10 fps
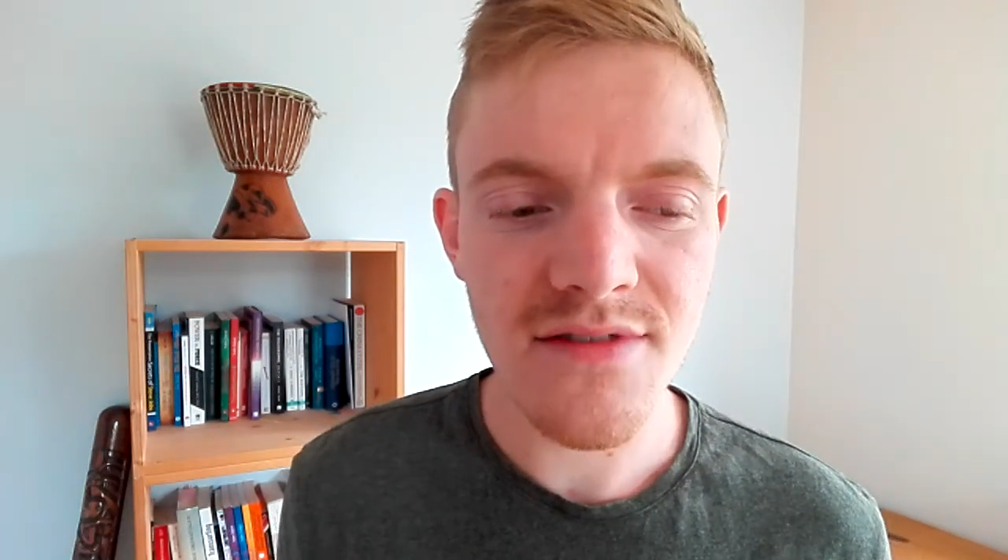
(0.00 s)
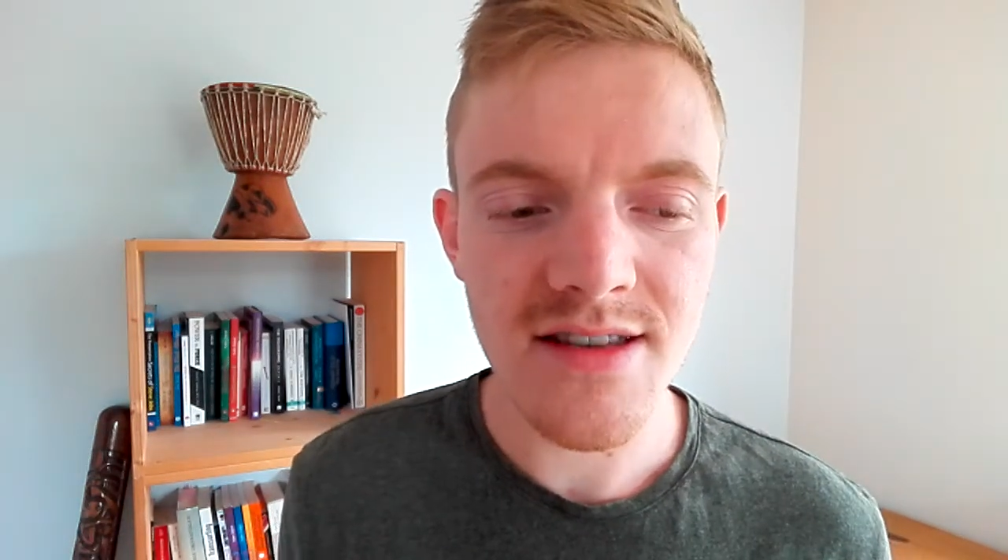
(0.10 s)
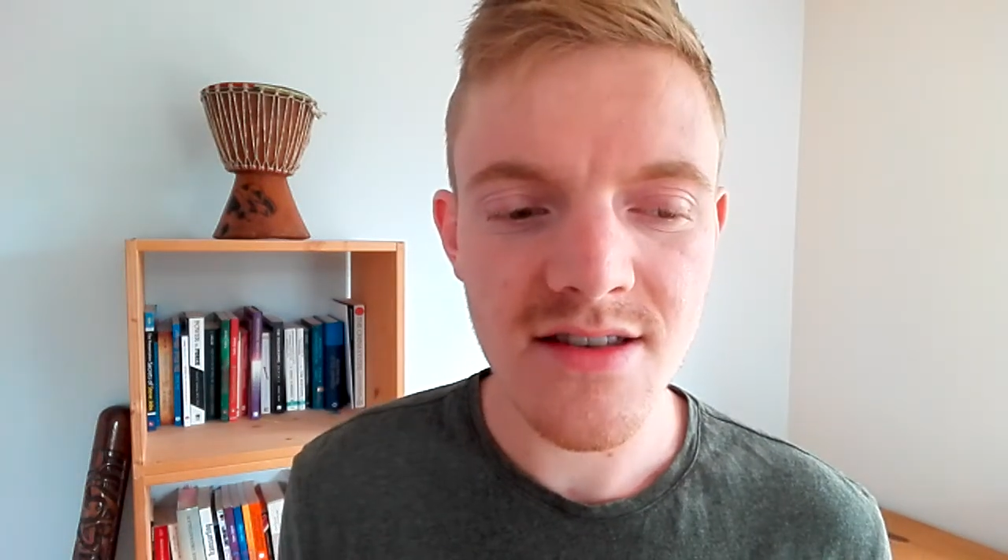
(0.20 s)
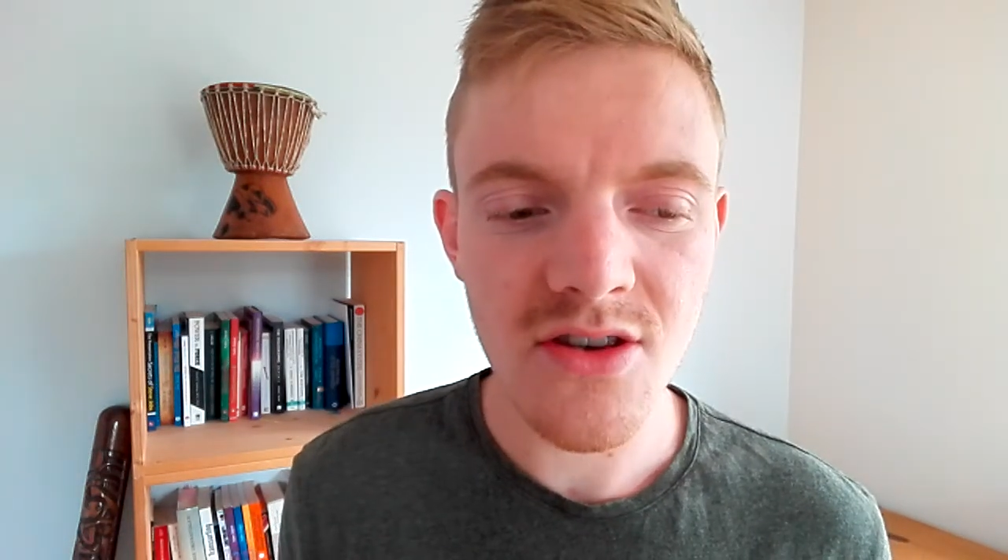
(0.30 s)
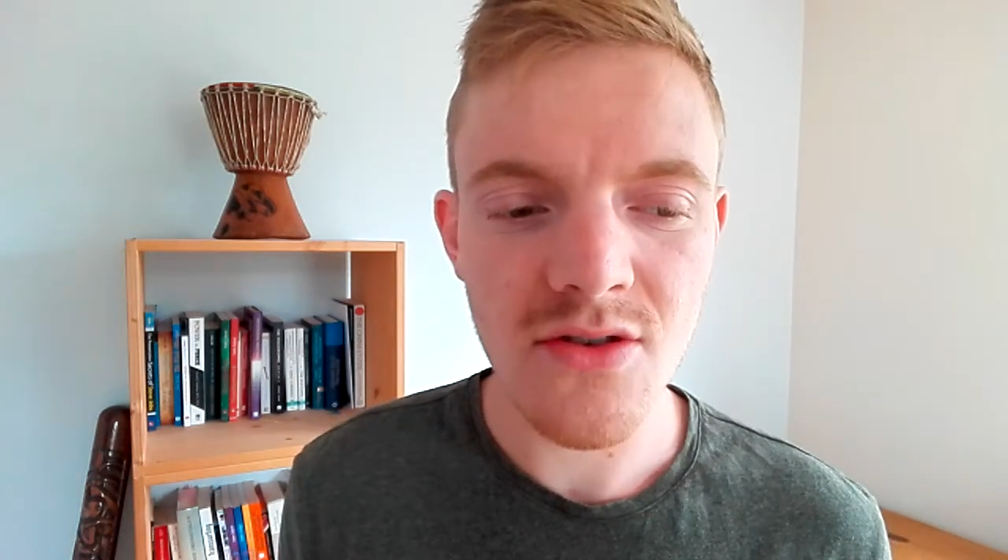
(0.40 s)

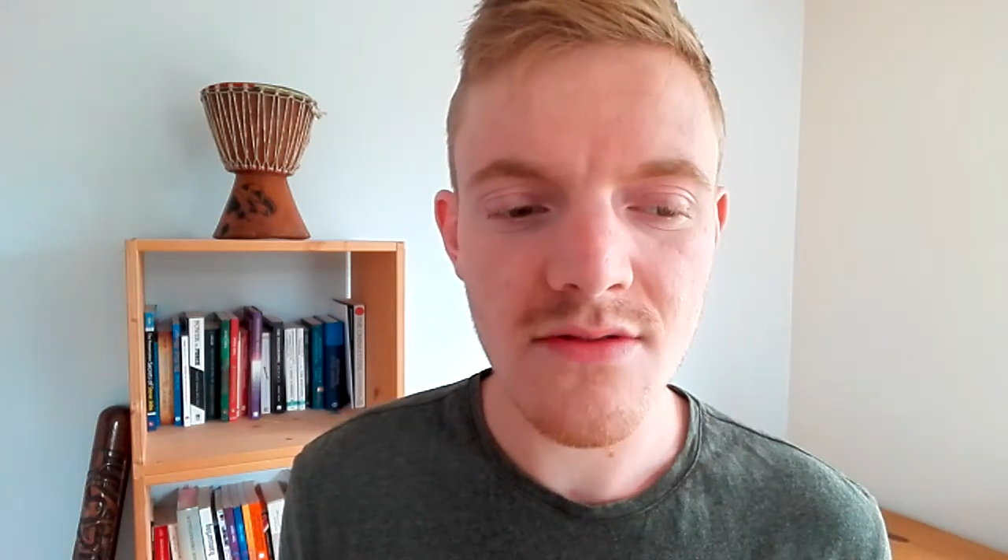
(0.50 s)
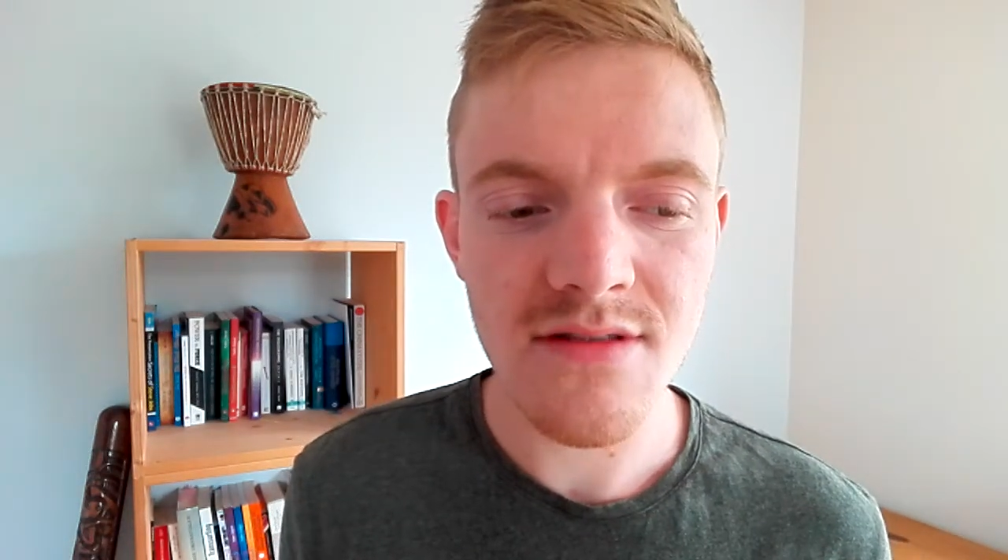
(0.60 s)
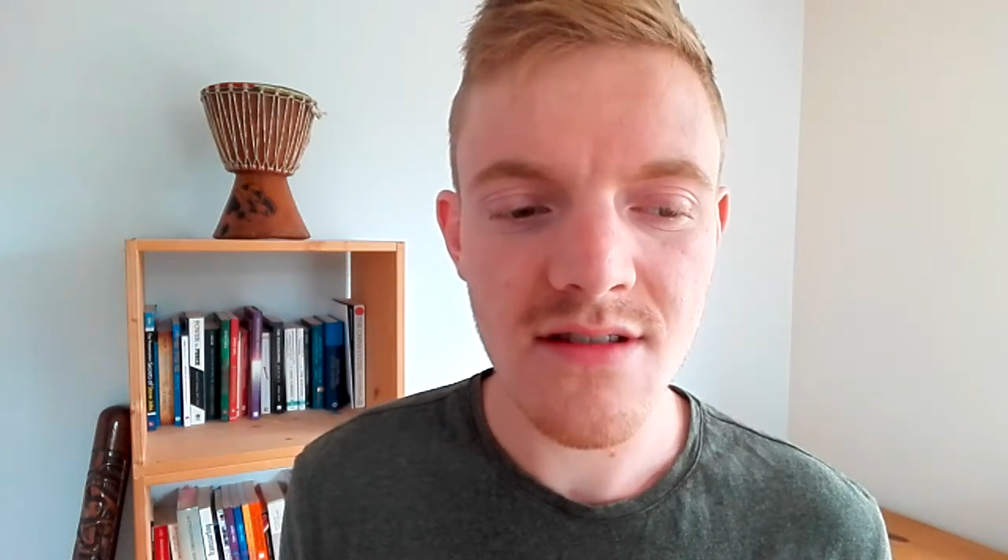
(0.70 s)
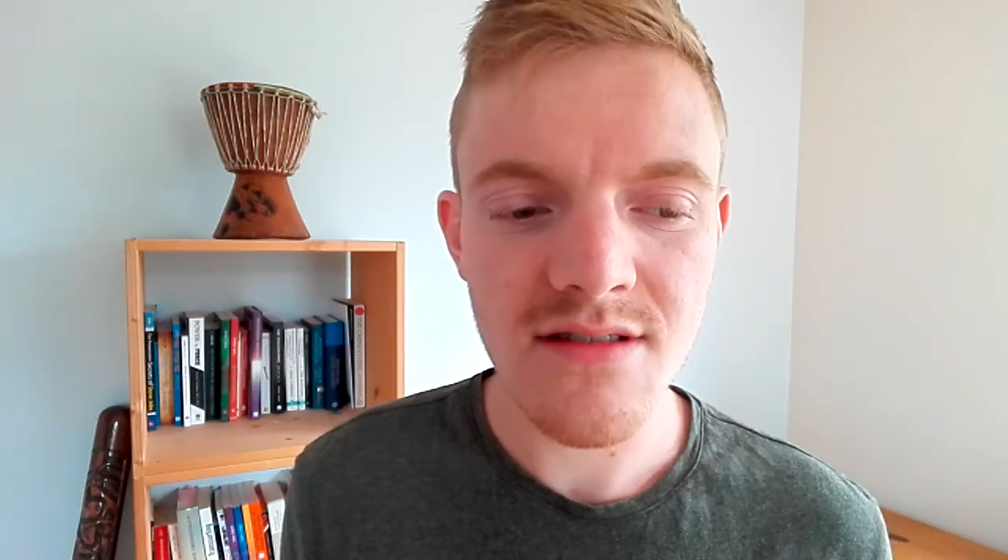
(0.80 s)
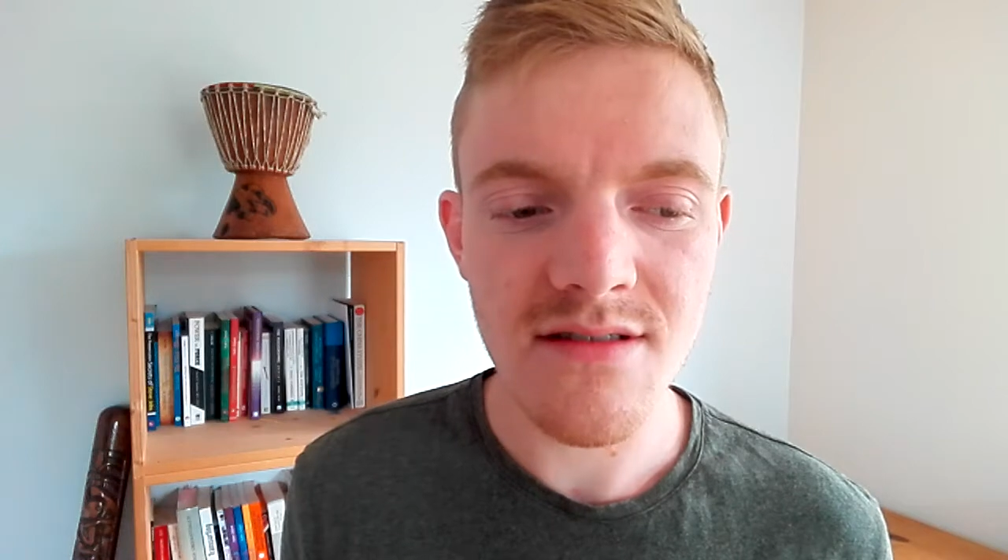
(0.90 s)

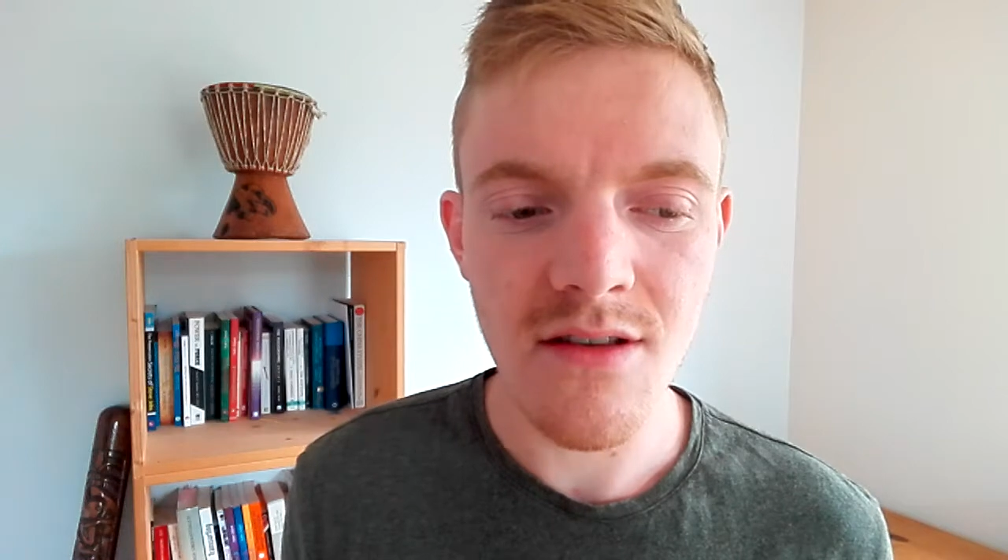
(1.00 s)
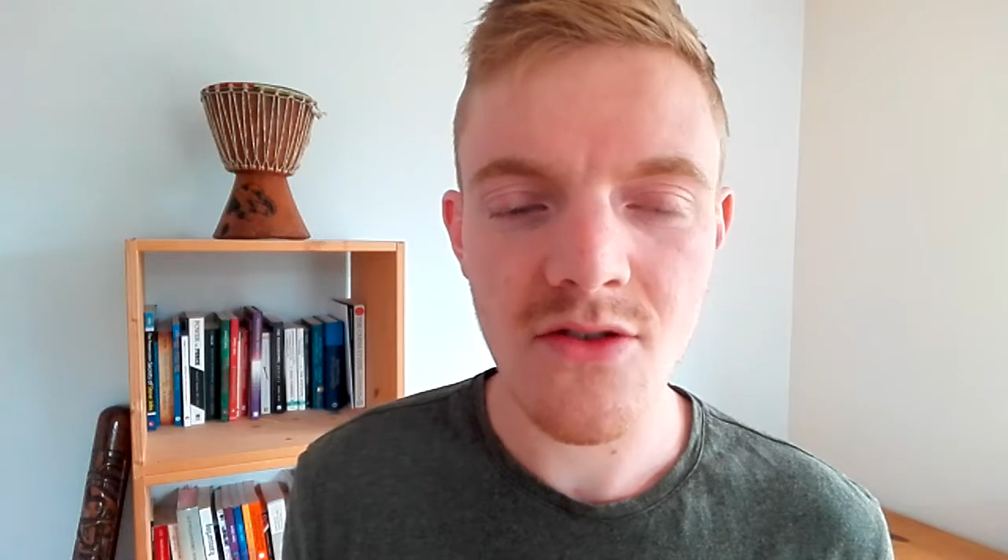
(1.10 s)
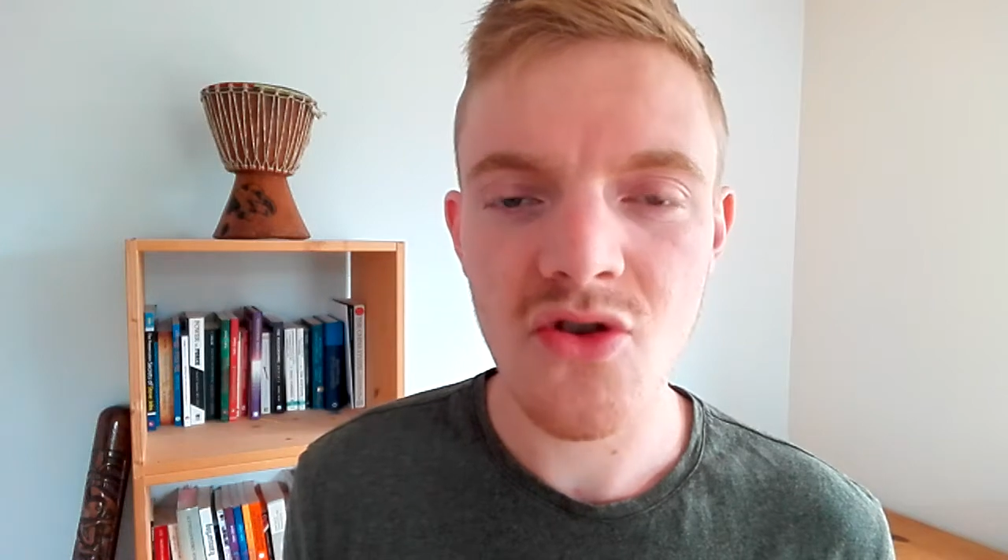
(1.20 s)
excuses not